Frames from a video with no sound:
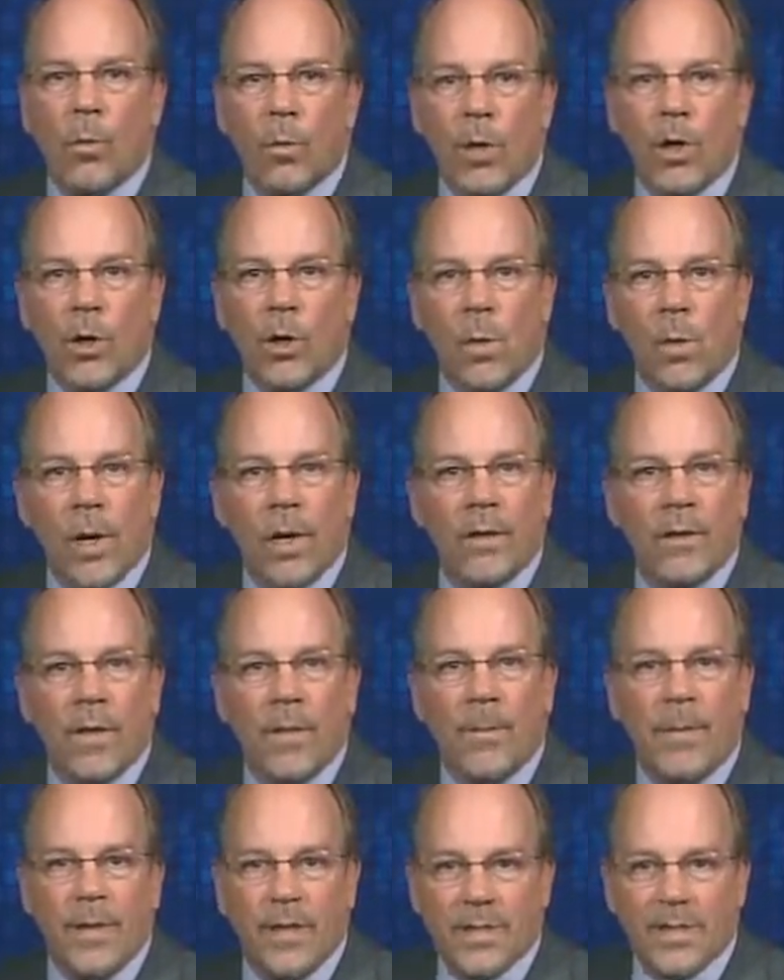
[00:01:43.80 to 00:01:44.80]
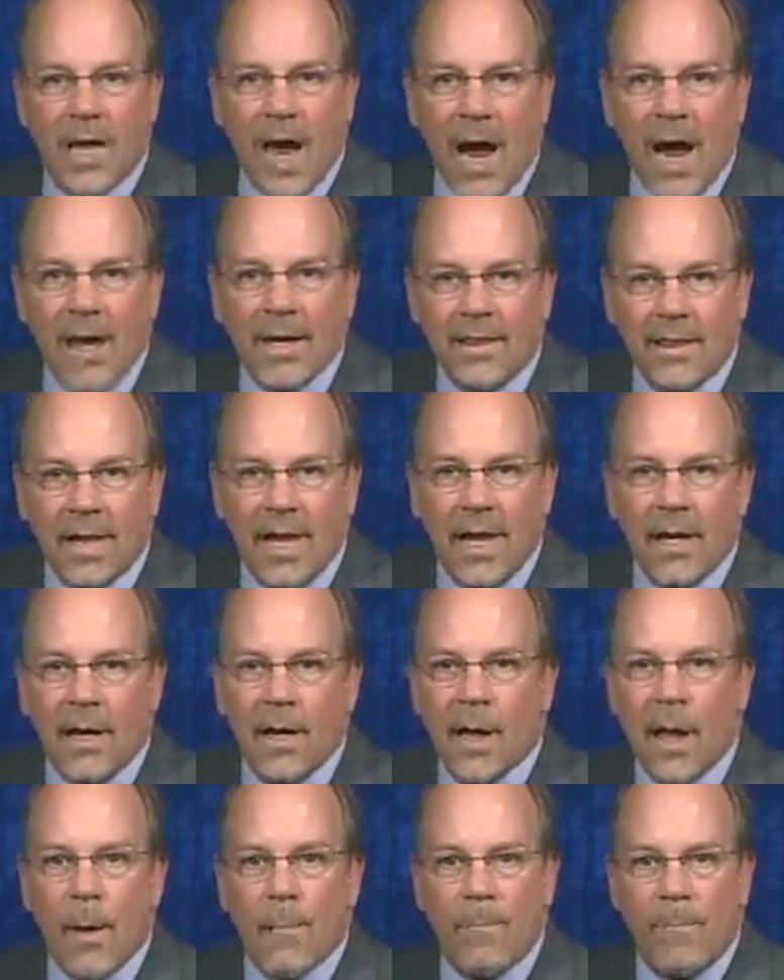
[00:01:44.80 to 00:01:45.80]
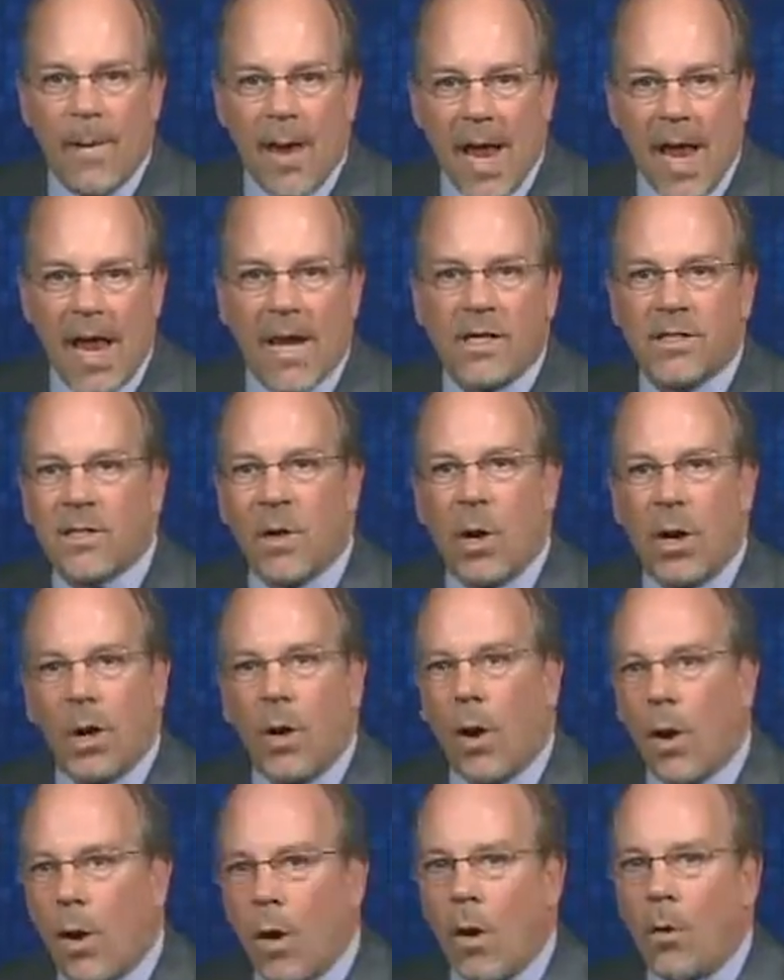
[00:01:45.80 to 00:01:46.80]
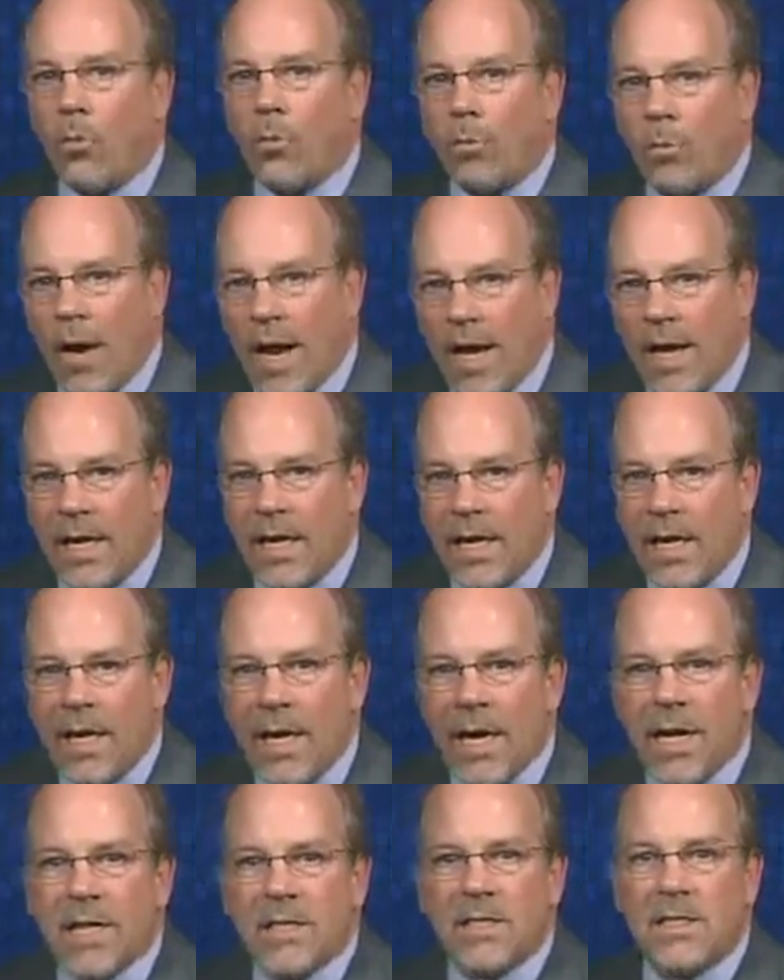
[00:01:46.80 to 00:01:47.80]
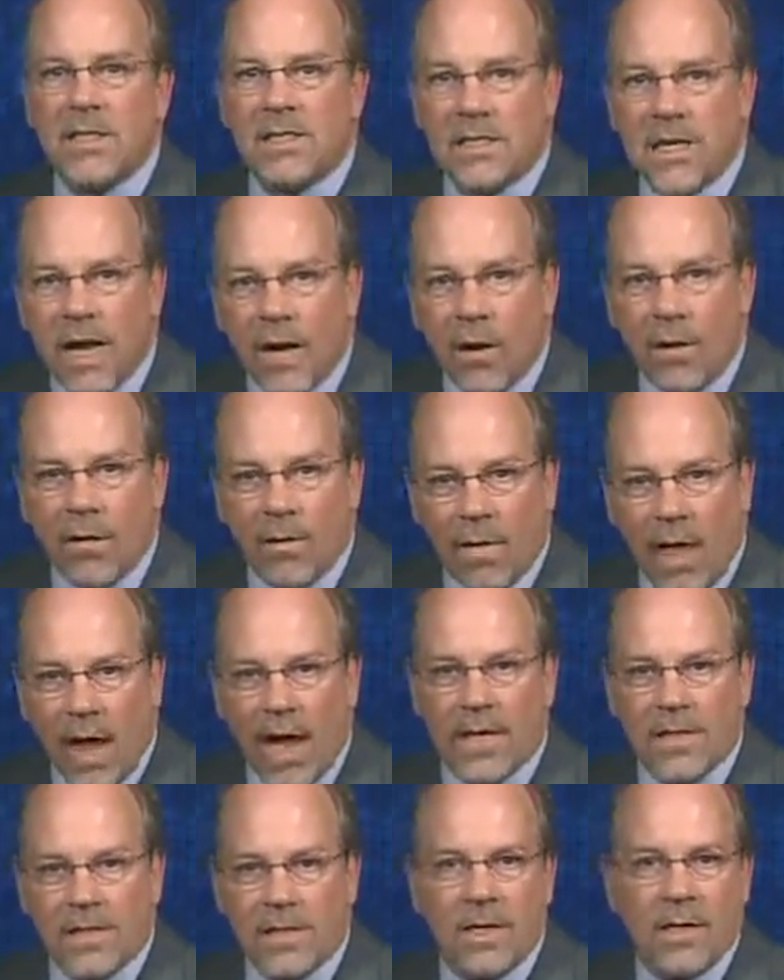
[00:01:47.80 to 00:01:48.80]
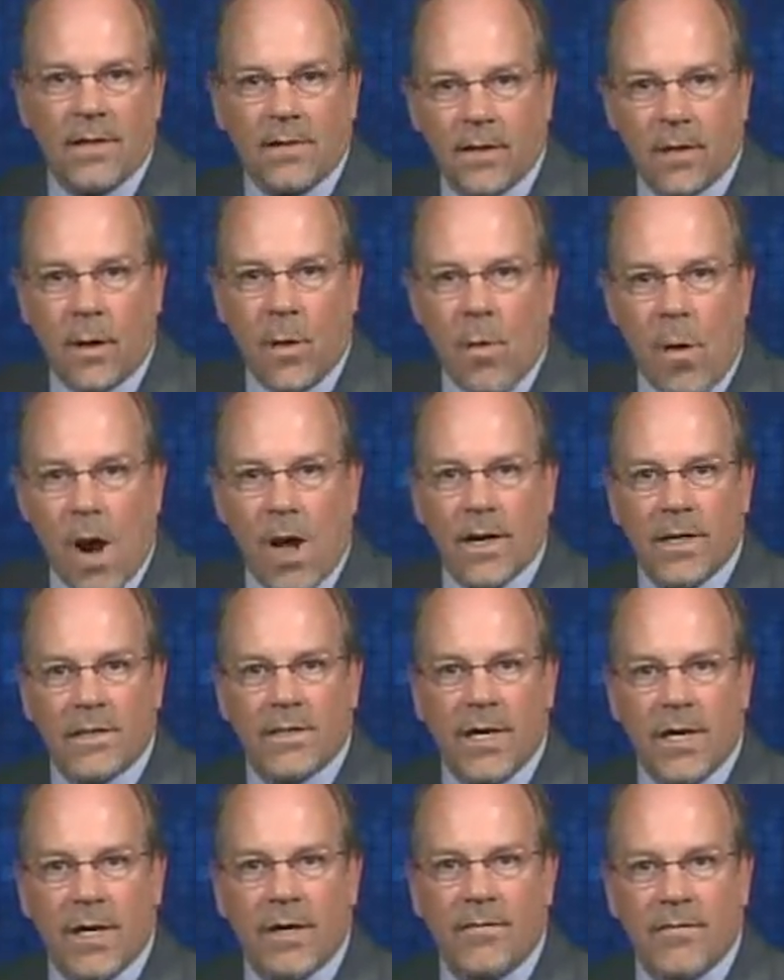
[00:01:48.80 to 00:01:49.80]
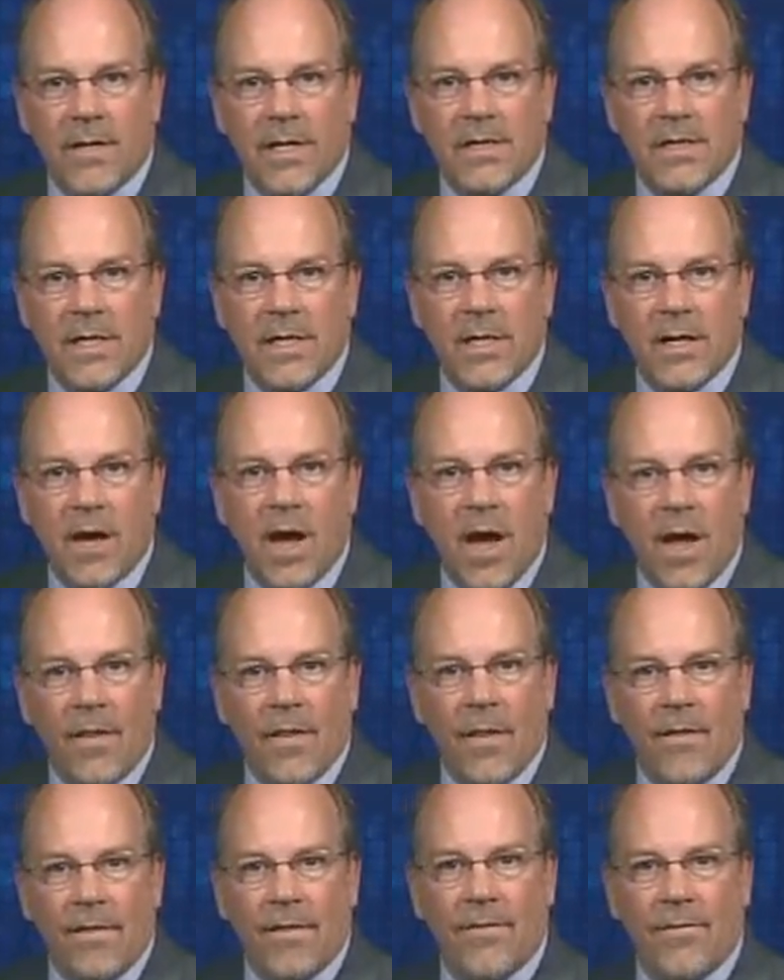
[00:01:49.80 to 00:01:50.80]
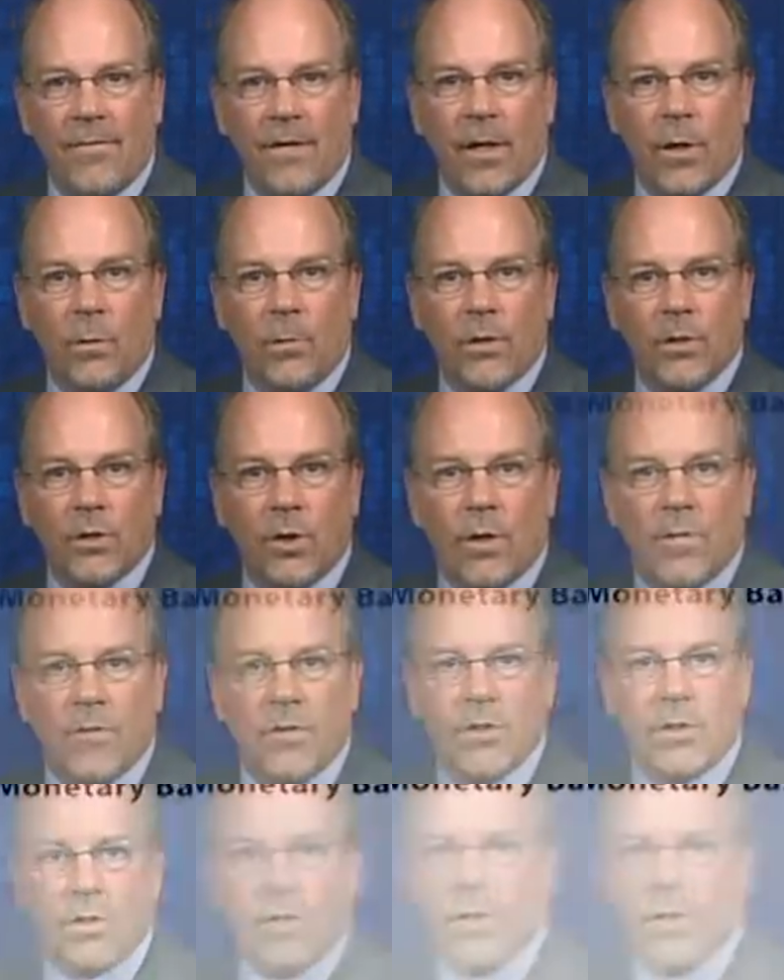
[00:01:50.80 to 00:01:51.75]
real quickly, because I think banks are already sterilizing the quantitative easing that the Federal Reserve is